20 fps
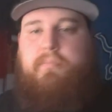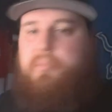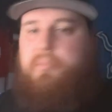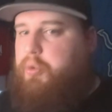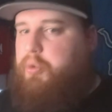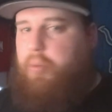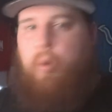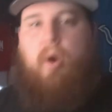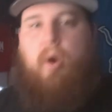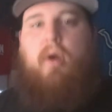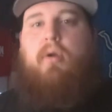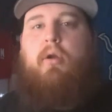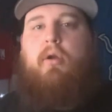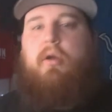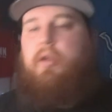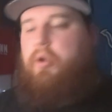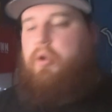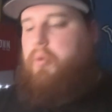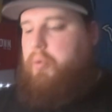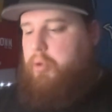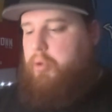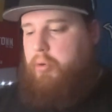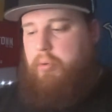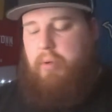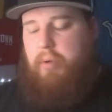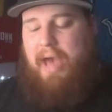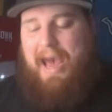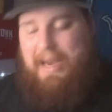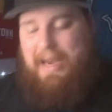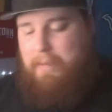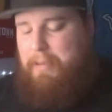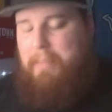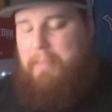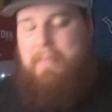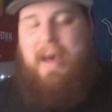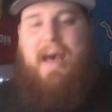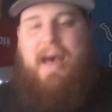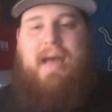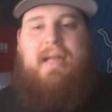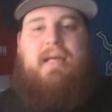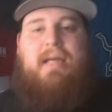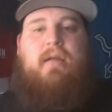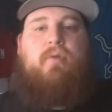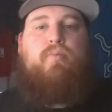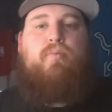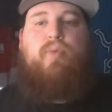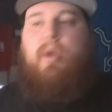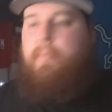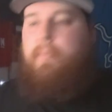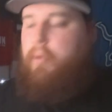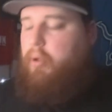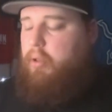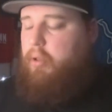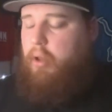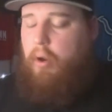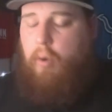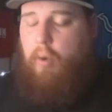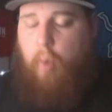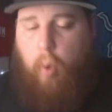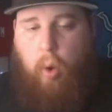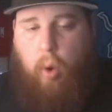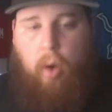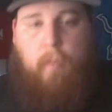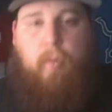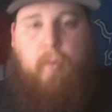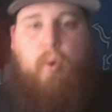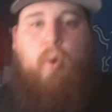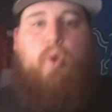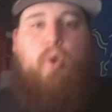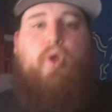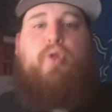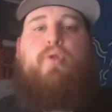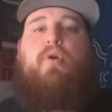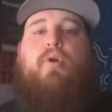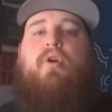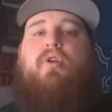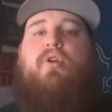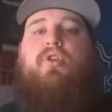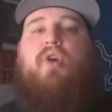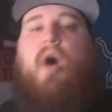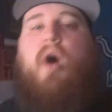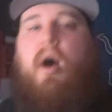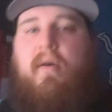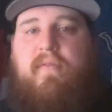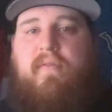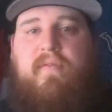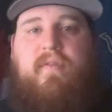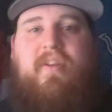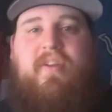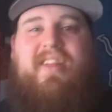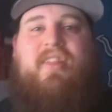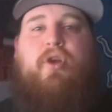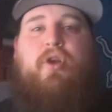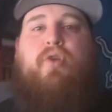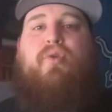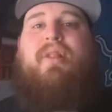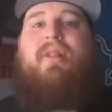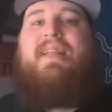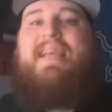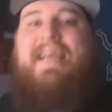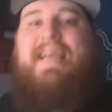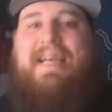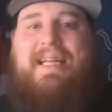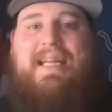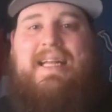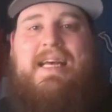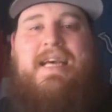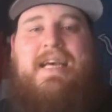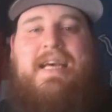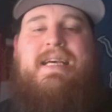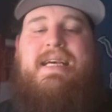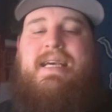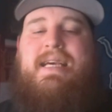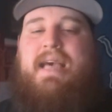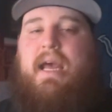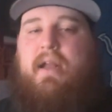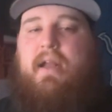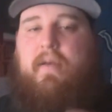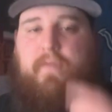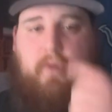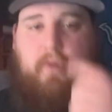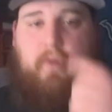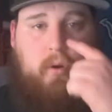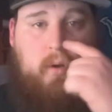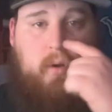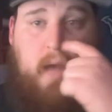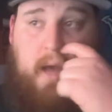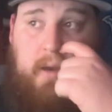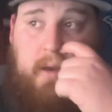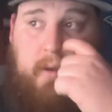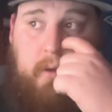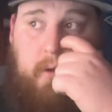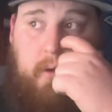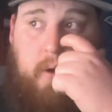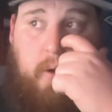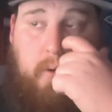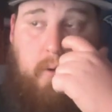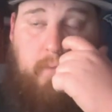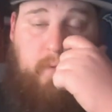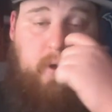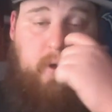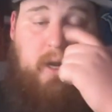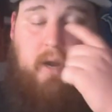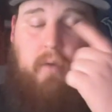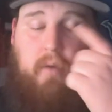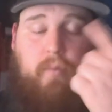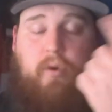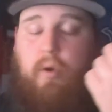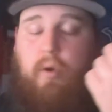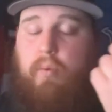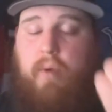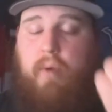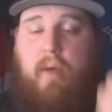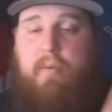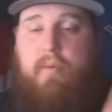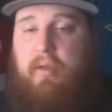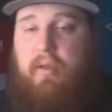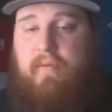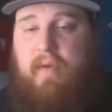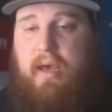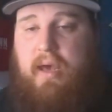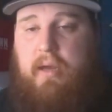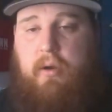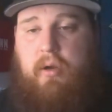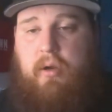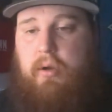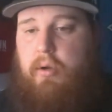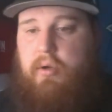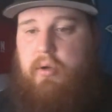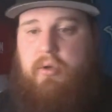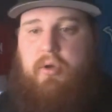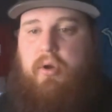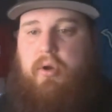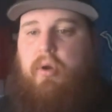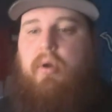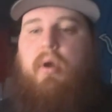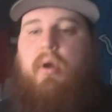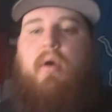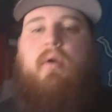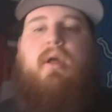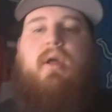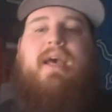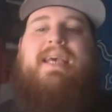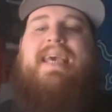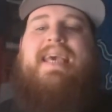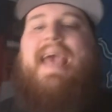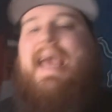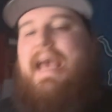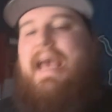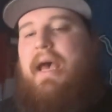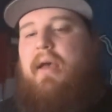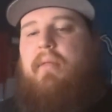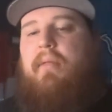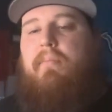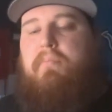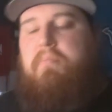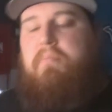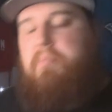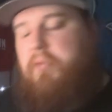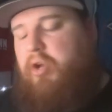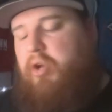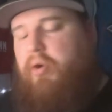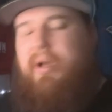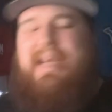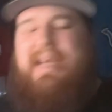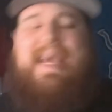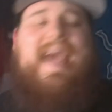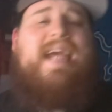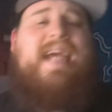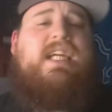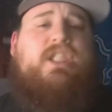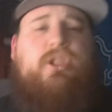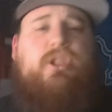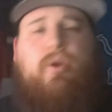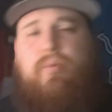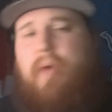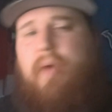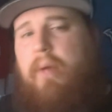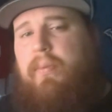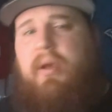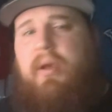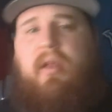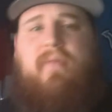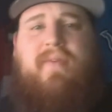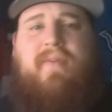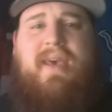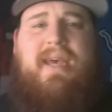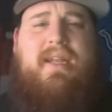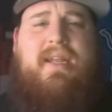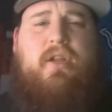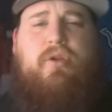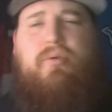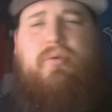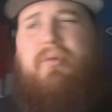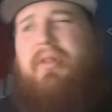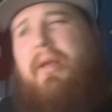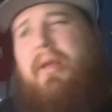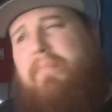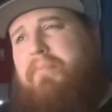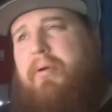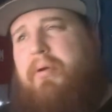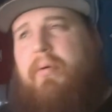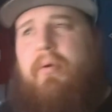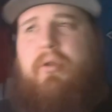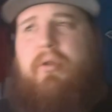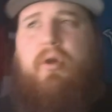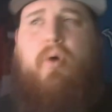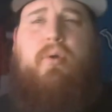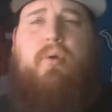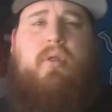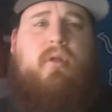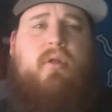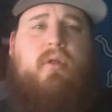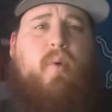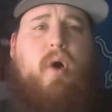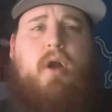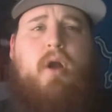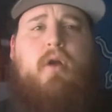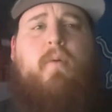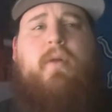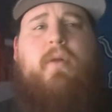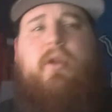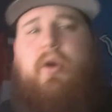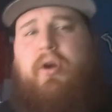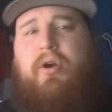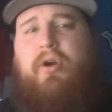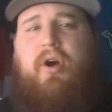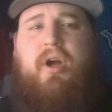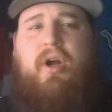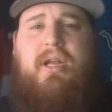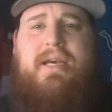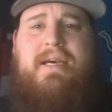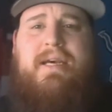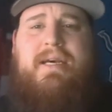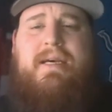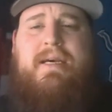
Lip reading: You weren't. You had to be bad. Rebuilds are horrible. They're tough. They're lean. And if you're not a, you know, if you're not a real Red Wings fan, or you're a you know, occasional Rubbings fan and you dip your toes in the water when they're good,